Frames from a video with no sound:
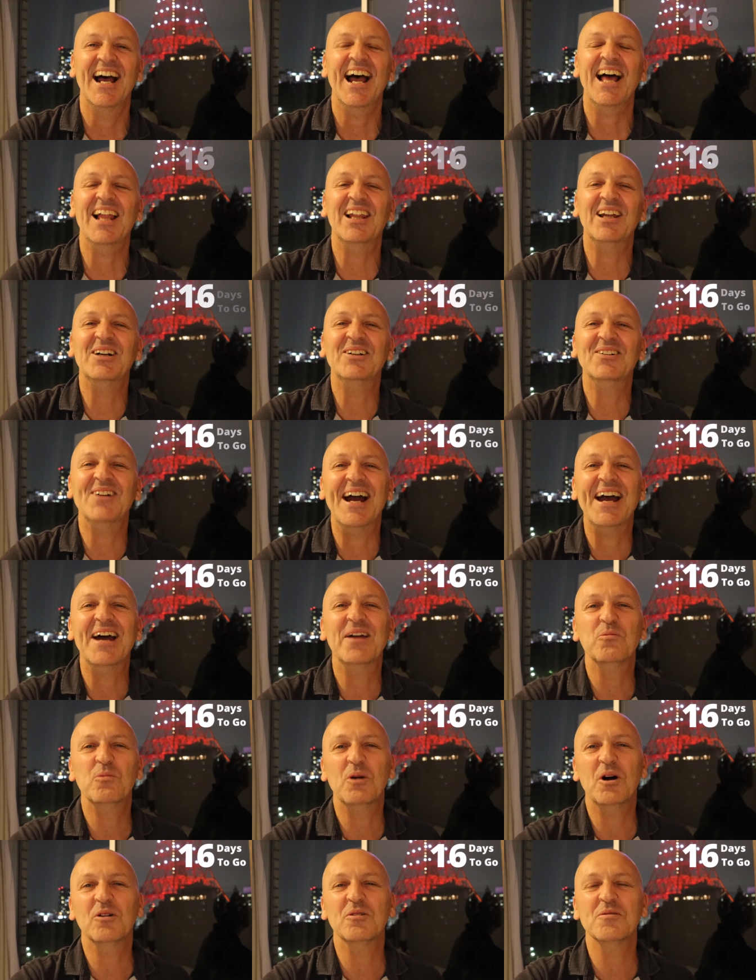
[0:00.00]
Hello
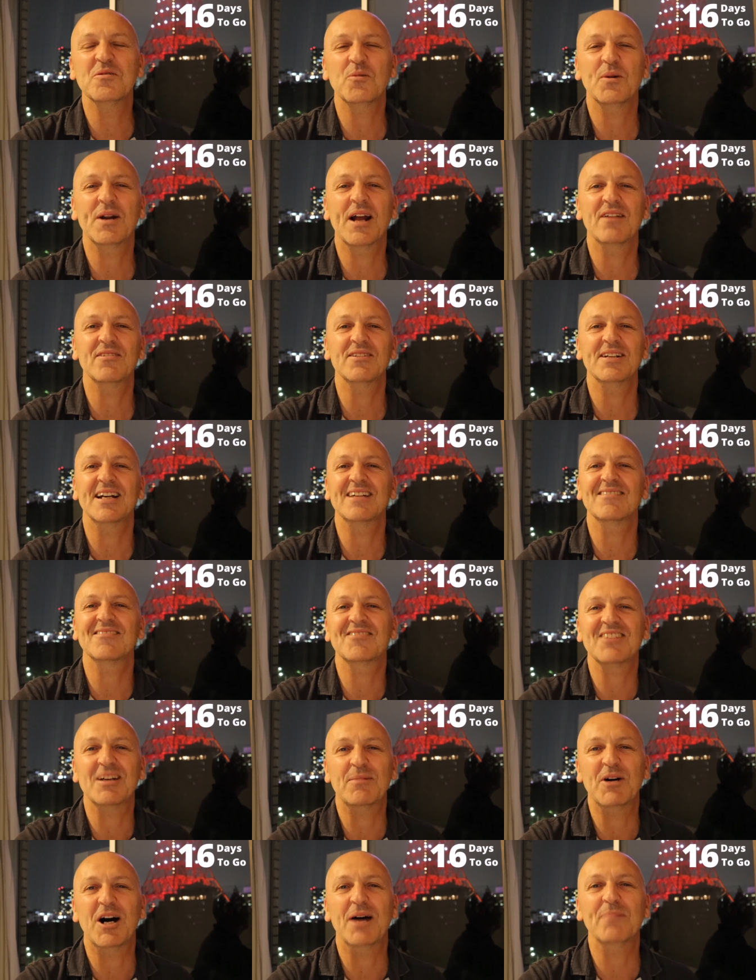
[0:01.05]
and welcome to 100 Days of
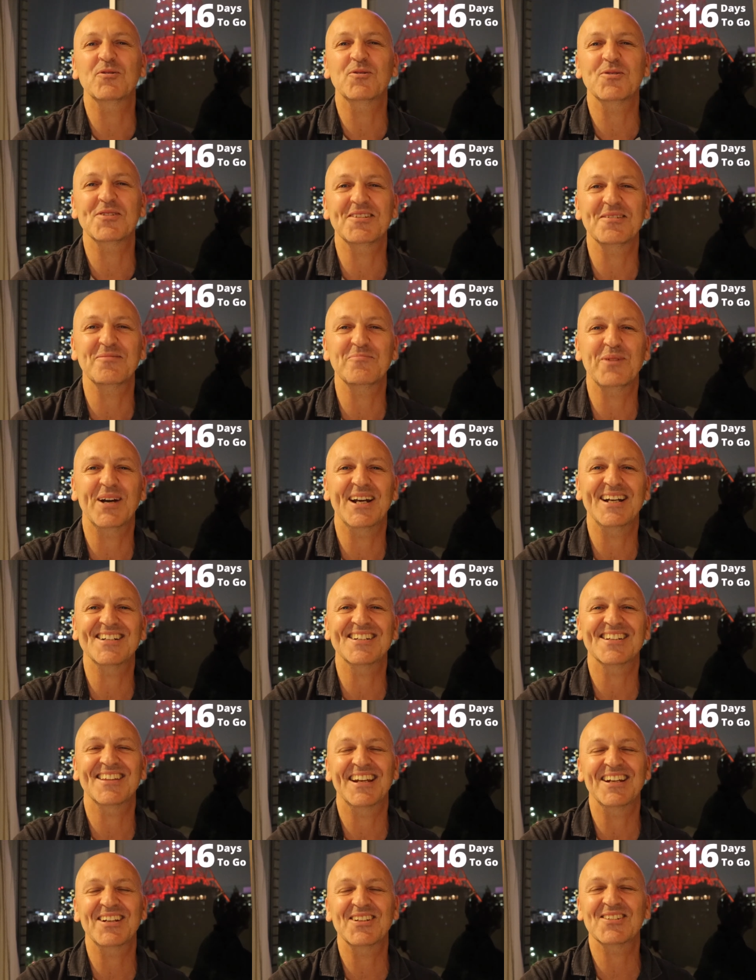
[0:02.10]
Summer. I'm Christian Page.
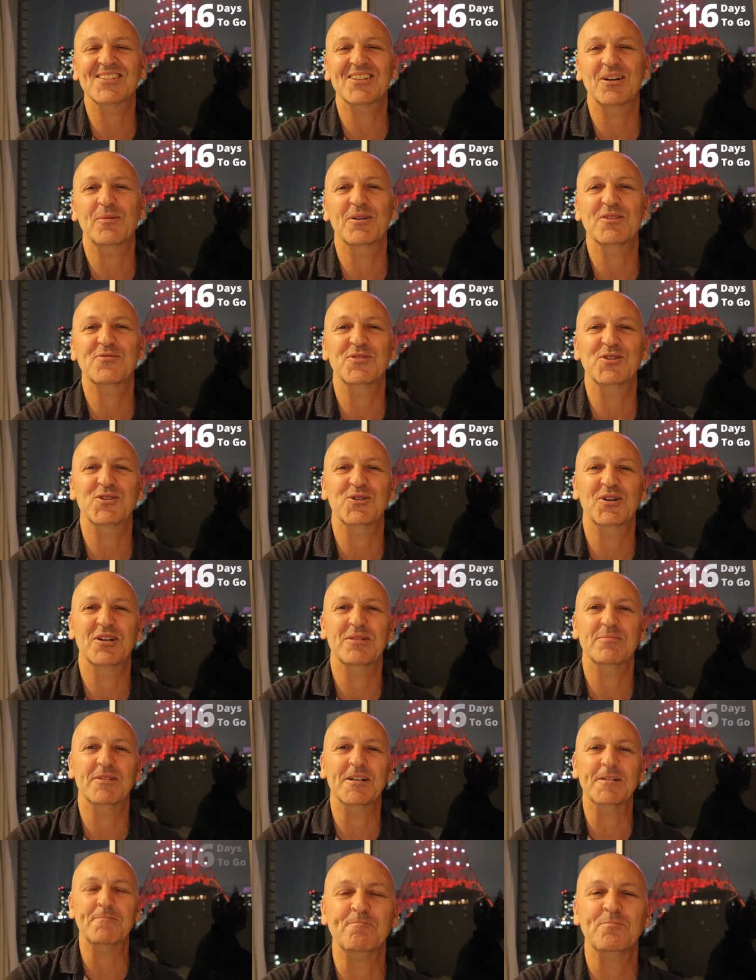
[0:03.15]
Thank you so much for joining
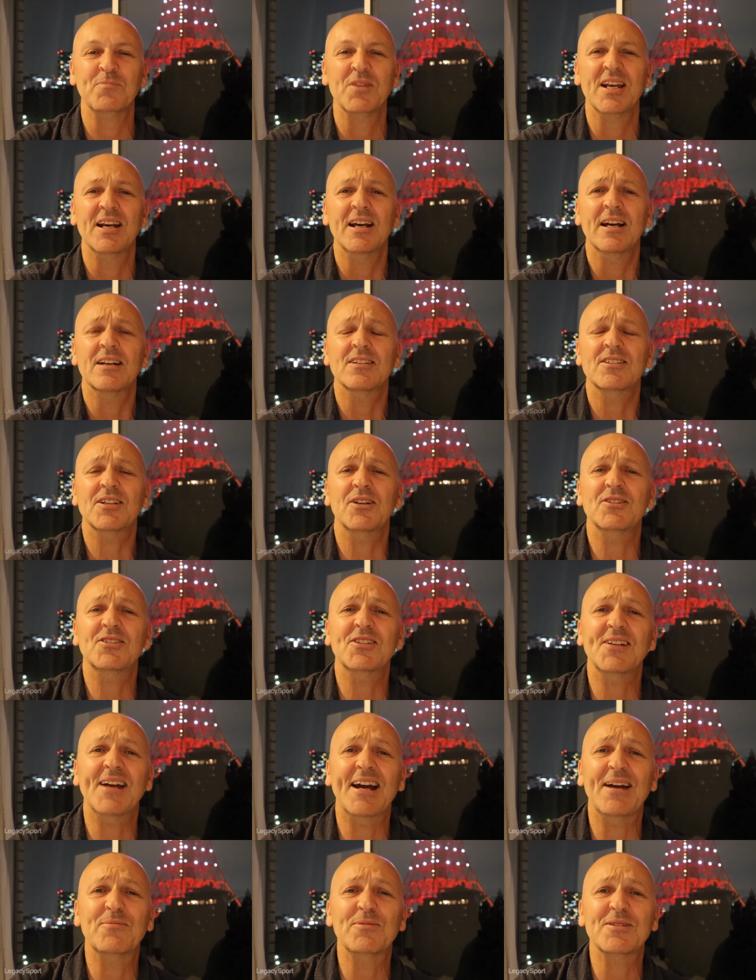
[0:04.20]
me. So
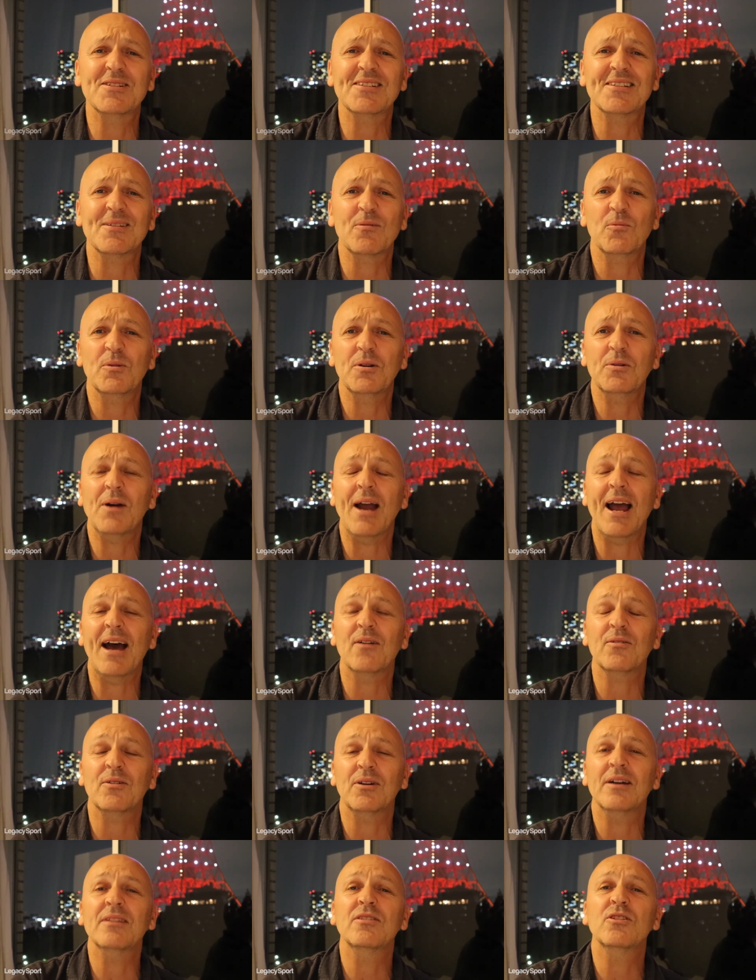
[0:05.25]
today we were
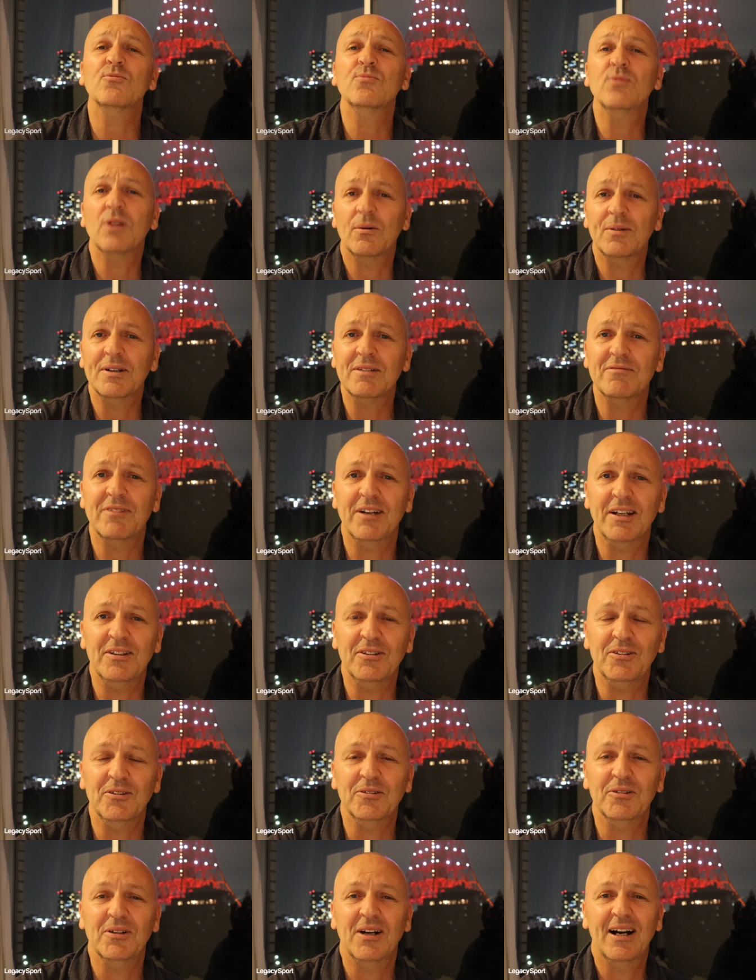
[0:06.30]
out at the rowing
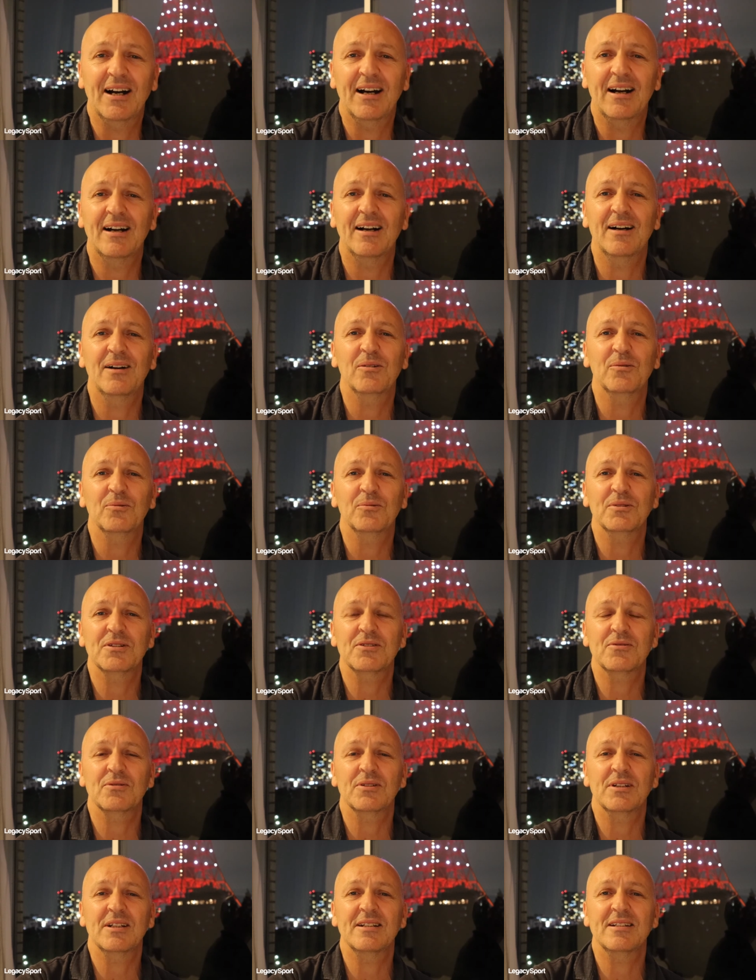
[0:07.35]
venue, which
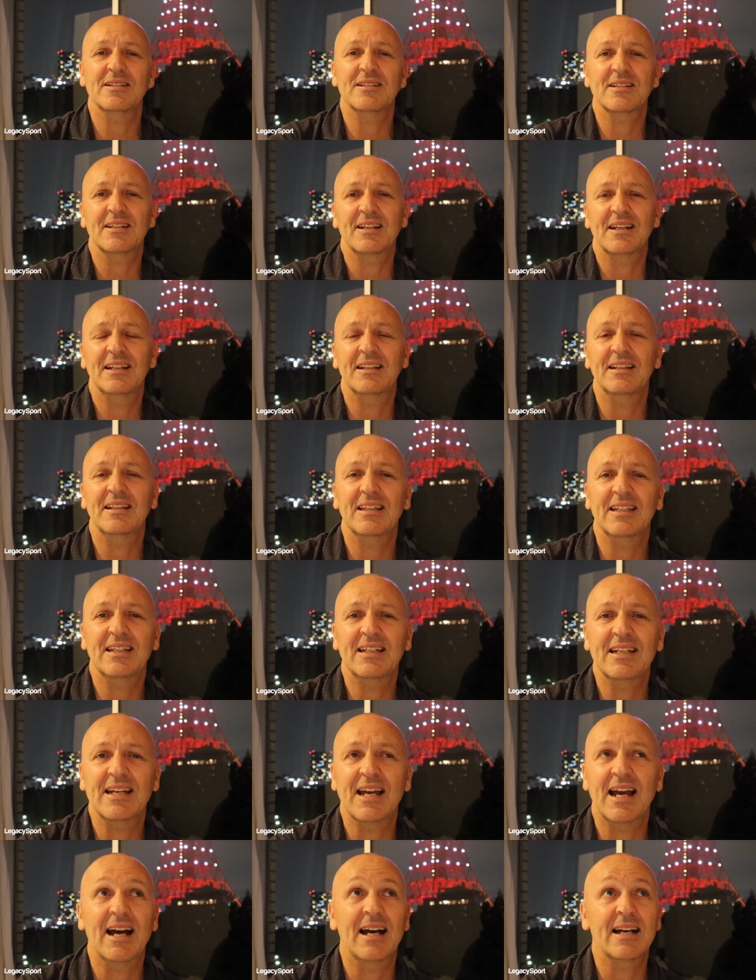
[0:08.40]
is in
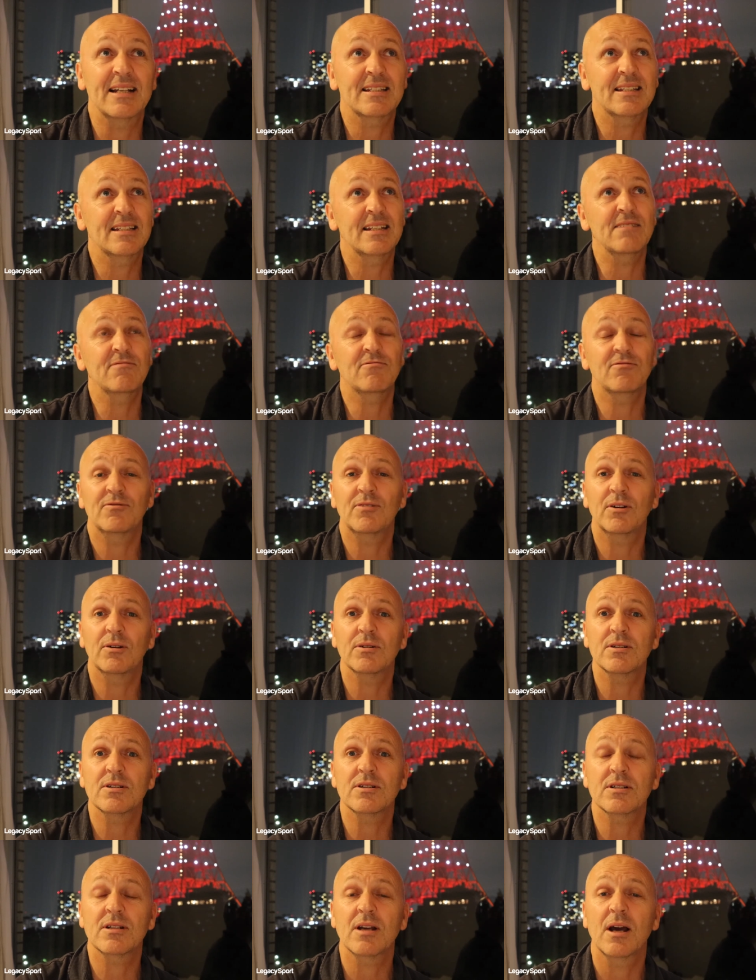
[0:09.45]
the Sea
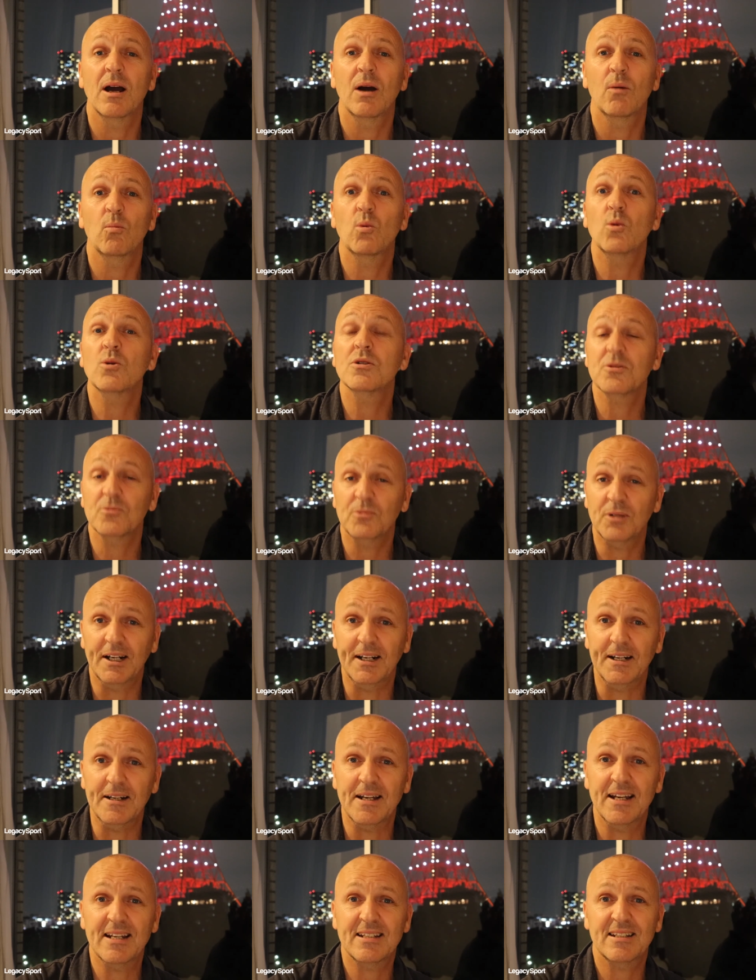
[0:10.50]
Forest
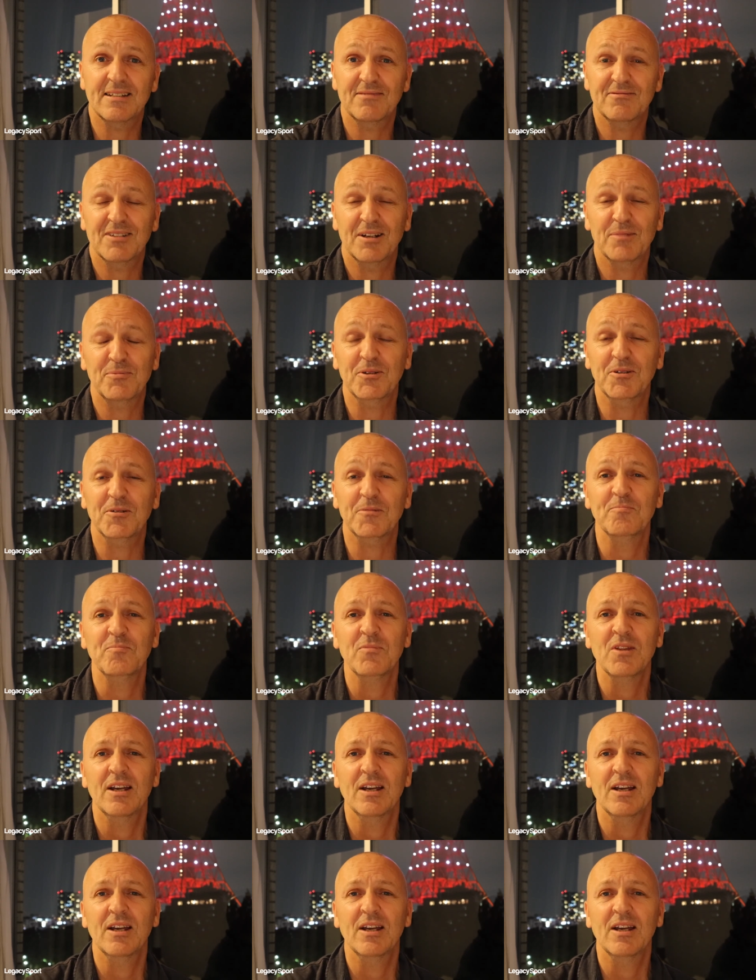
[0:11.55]
Waterway, SFW.